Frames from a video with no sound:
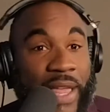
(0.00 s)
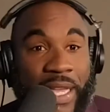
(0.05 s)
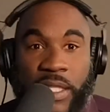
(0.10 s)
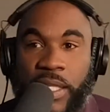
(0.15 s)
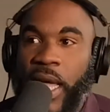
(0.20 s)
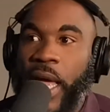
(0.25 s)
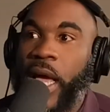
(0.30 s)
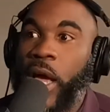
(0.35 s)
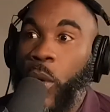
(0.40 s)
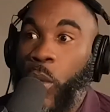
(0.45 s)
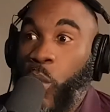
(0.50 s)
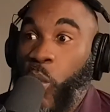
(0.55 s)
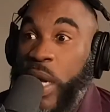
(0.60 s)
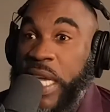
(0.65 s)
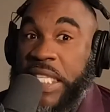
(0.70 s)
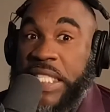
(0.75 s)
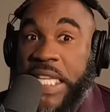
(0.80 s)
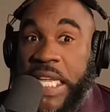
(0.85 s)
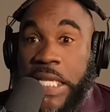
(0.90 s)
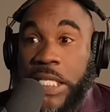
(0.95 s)
That's like,
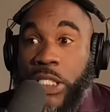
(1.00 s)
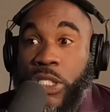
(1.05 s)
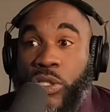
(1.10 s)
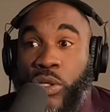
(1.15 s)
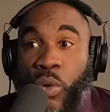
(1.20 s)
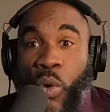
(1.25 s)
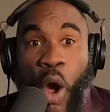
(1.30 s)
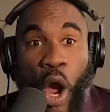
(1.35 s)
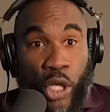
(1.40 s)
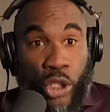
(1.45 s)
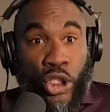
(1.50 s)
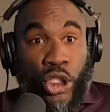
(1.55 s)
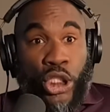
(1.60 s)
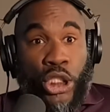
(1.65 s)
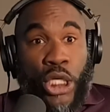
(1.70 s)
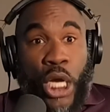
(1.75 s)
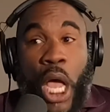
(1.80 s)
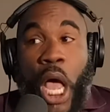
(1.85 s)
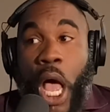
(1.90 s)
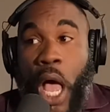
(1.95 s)
we didn't do our
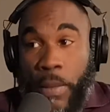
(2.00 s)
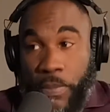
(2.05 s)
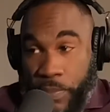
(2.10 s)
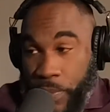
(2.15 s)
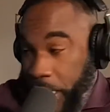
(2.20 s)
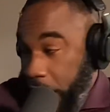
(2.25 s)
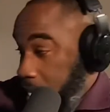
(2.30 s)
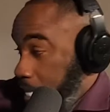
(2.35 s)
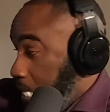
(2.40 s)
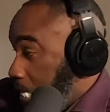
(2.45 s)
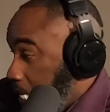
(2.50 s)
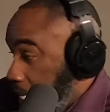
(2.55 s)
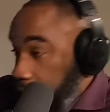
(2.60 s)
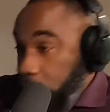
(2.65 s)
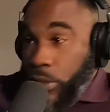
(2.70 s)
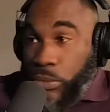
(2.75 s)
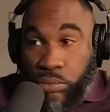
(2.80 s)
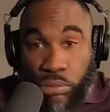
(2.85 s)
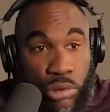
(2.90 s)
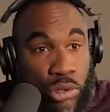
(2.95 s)
job in
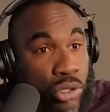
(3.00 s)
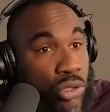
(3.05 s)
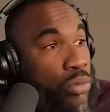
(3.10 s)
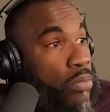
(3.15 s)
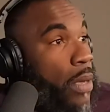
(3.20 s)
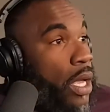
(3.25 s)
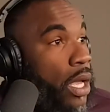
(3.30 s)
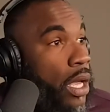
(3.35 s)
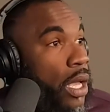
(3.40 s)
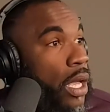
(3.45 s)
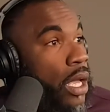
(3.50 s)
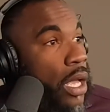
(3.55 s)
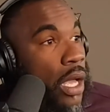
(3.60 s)
this room.